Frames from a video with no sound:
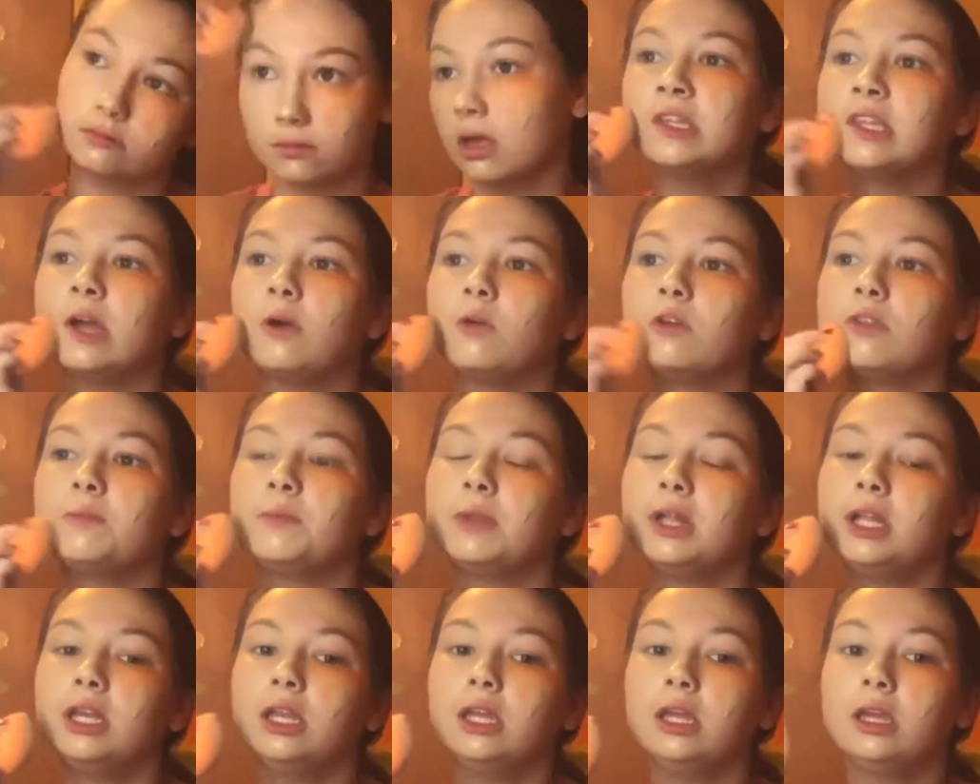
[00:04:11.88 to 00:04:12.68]
Now with
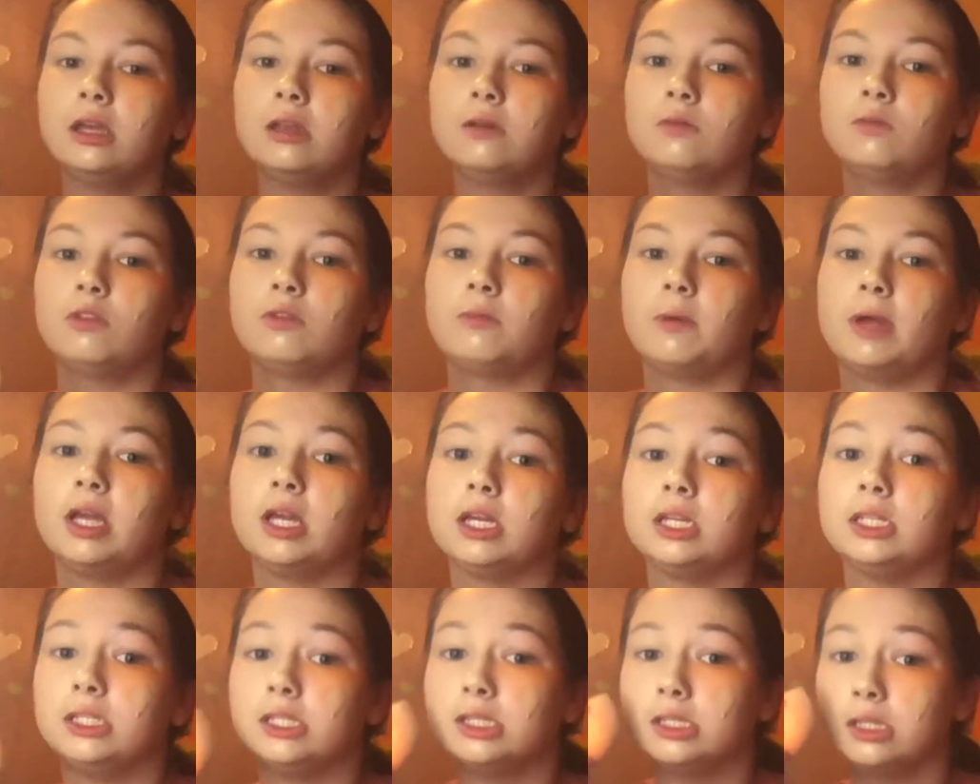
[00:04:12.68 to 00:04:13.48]
blending in with
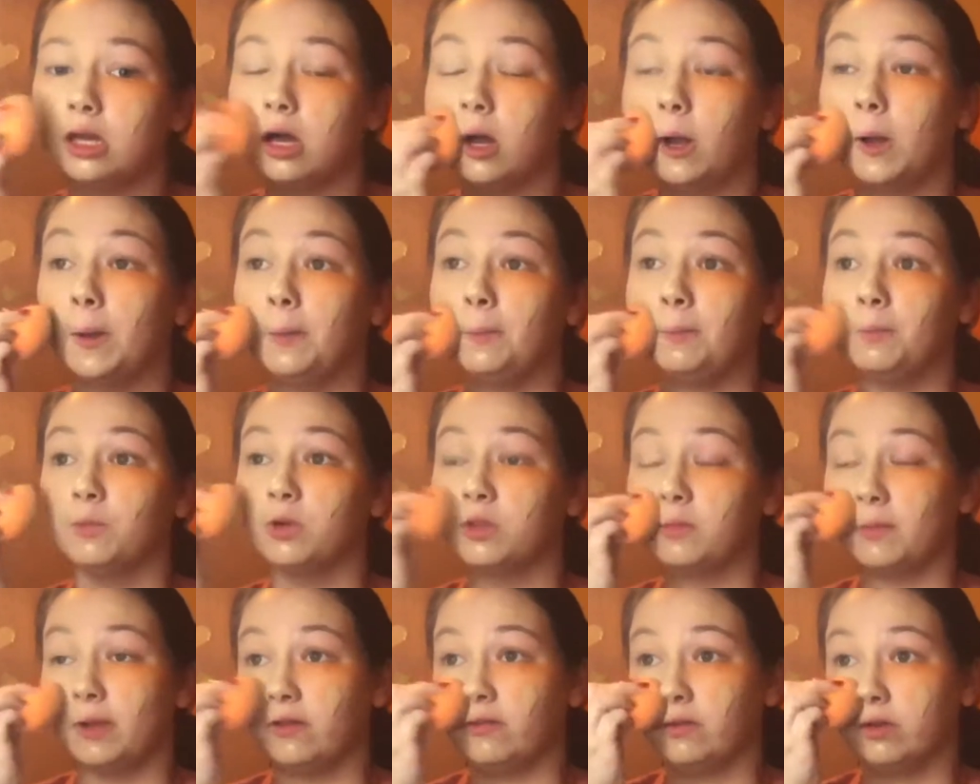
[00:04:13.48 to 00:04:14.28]

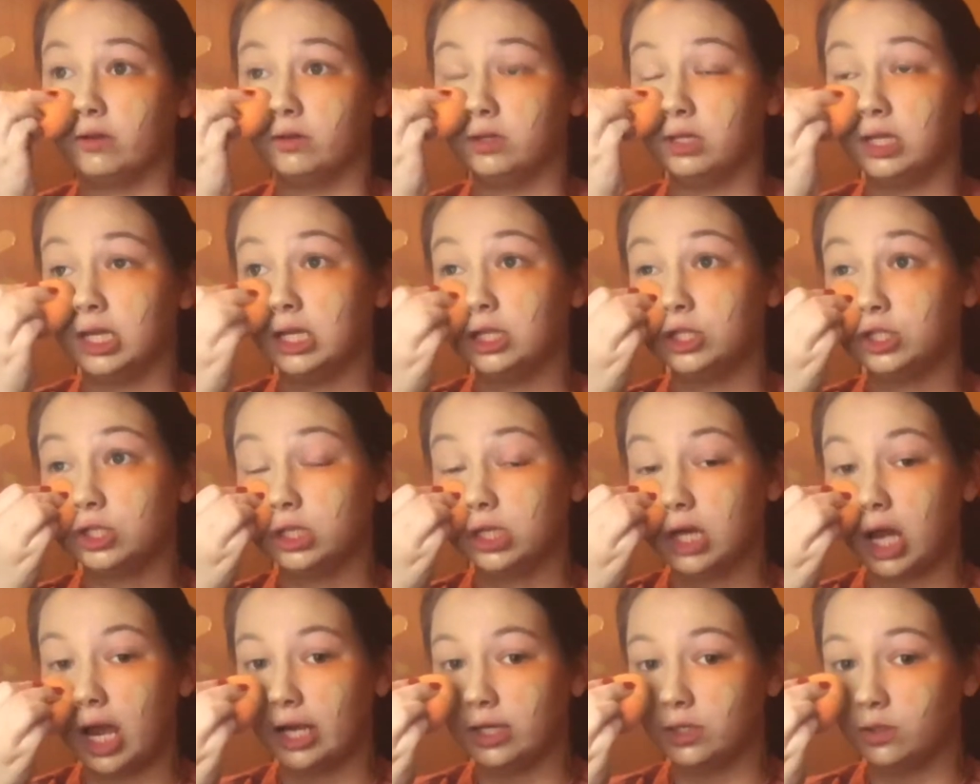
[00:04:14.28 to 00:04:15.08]
my
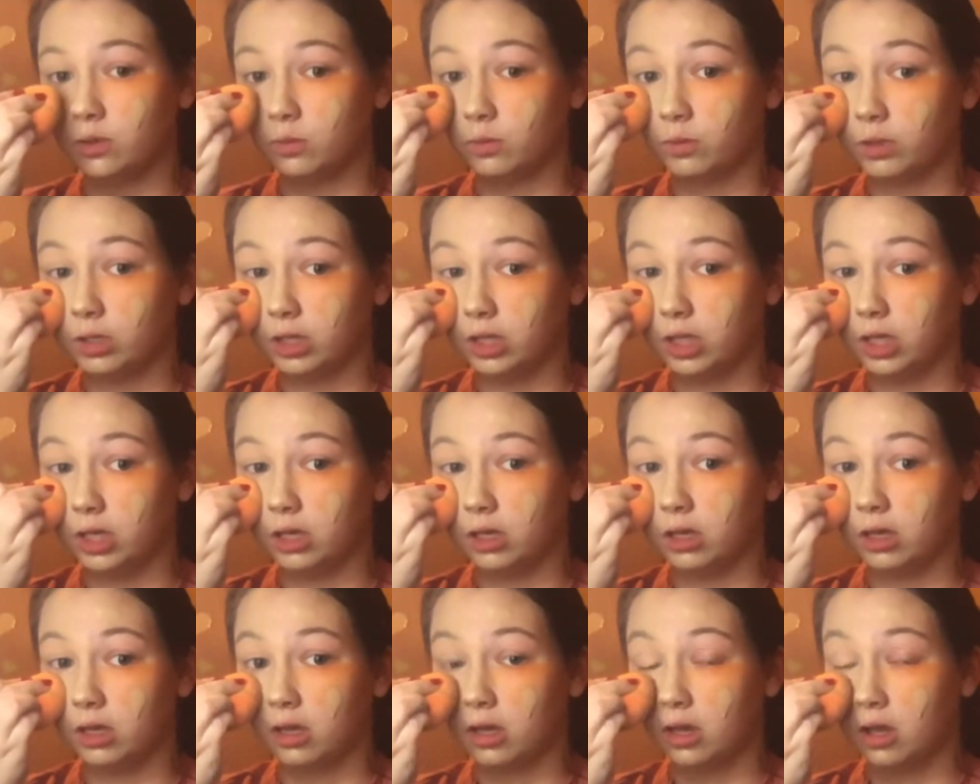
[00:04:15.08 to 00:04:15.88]
foundation, I don't really